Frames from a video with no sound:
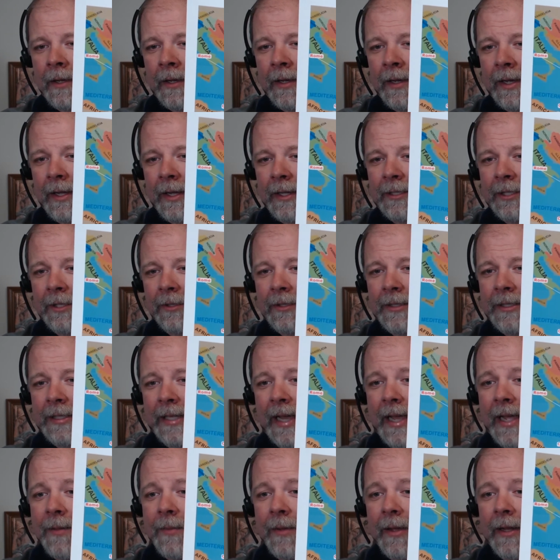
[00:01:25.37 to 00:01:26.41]
And so
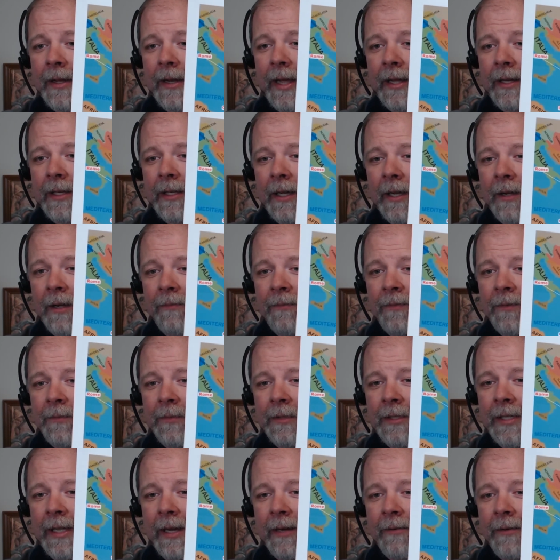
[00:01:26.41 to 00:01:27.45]
Simon had come from
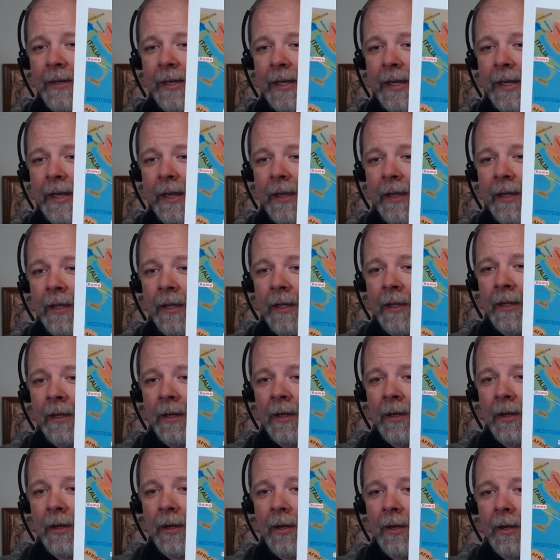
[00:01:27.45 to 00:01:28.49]
Cyrene
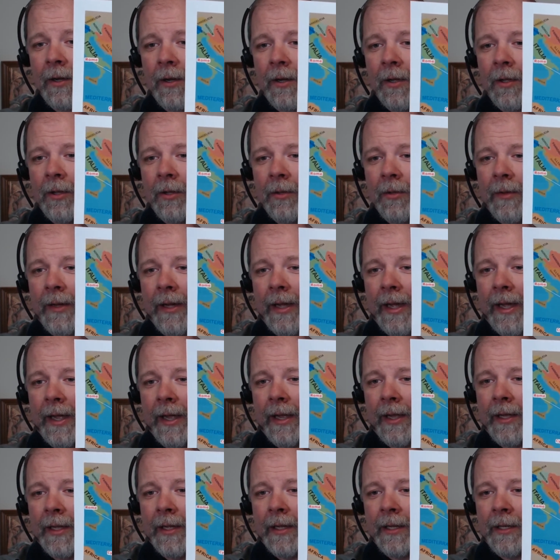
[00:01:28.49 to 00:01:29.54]
all the
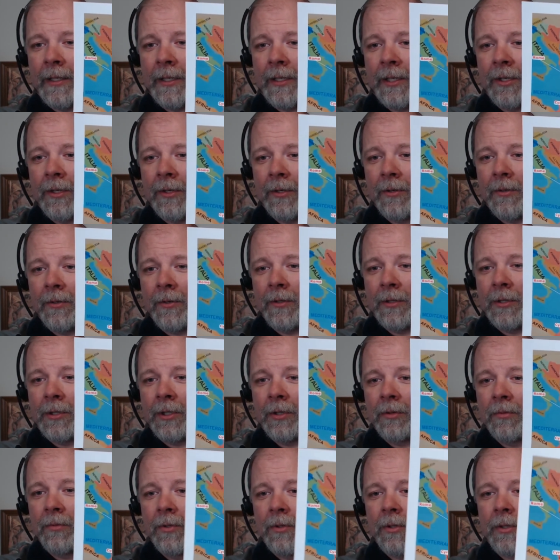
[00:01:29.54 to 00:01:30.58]
way to
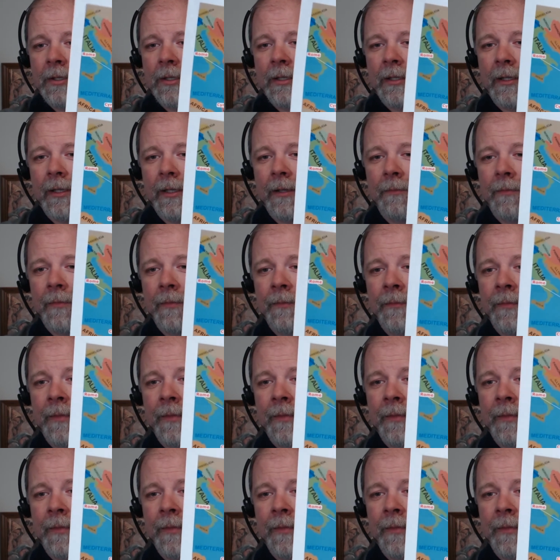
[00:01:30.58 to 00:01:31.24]
Jerusalem.